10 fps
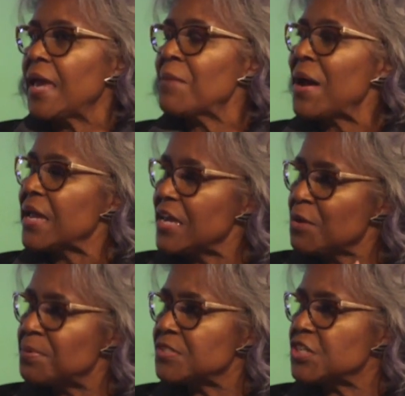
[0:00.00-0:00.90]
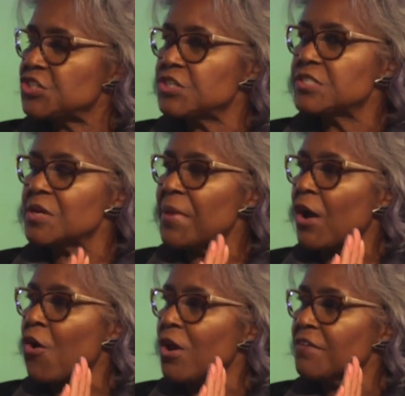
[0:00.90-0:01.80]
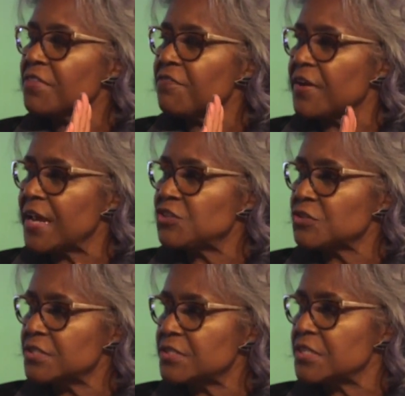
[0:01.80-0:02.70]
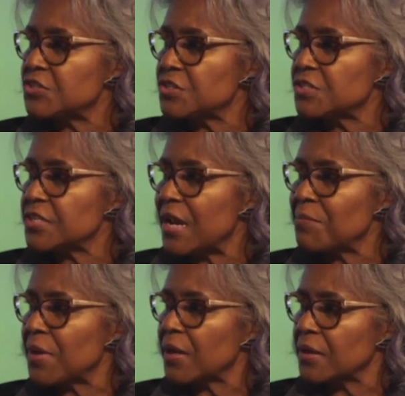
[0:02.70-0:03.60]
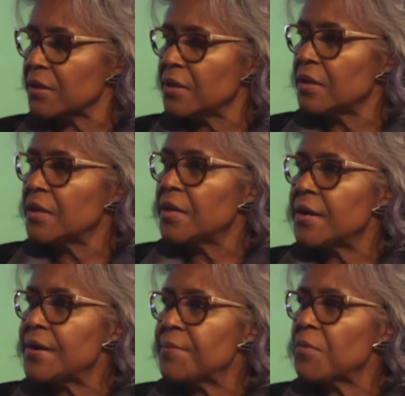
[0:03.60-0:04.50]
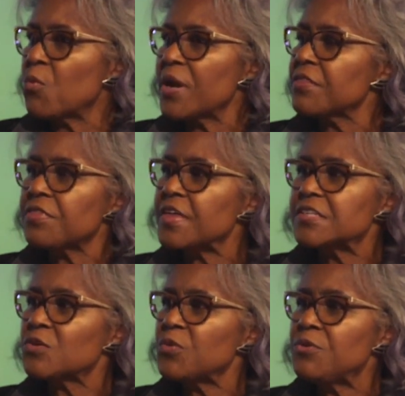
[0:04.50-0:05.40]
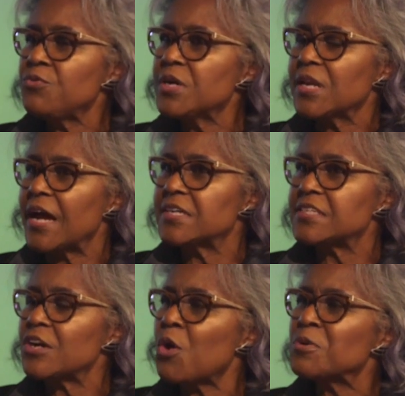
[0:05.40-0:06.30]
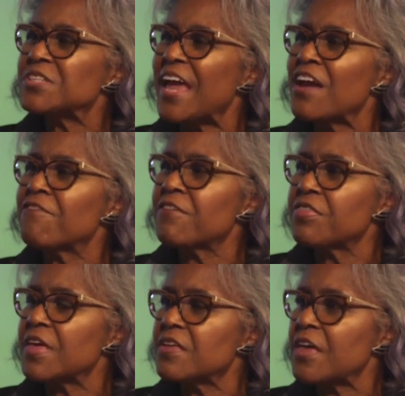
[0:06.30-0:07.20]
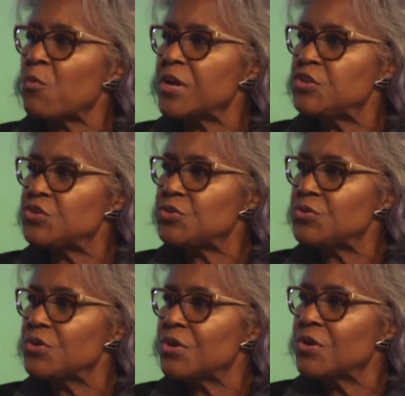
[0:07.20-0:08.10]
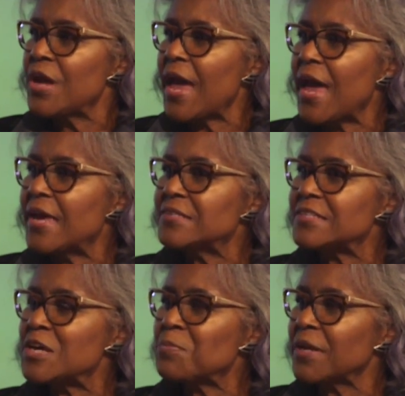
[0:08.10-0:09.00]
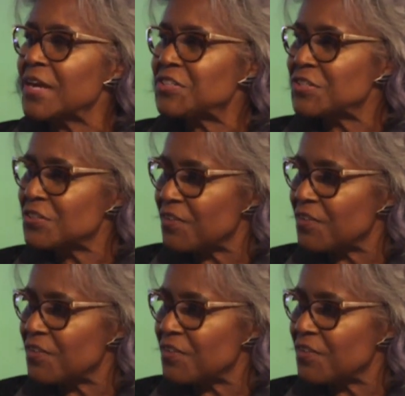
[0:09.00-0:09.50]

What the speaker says: Am I in a position to make all of the financial decisions that I make? One of the things that we realize that almost everything that we do has implications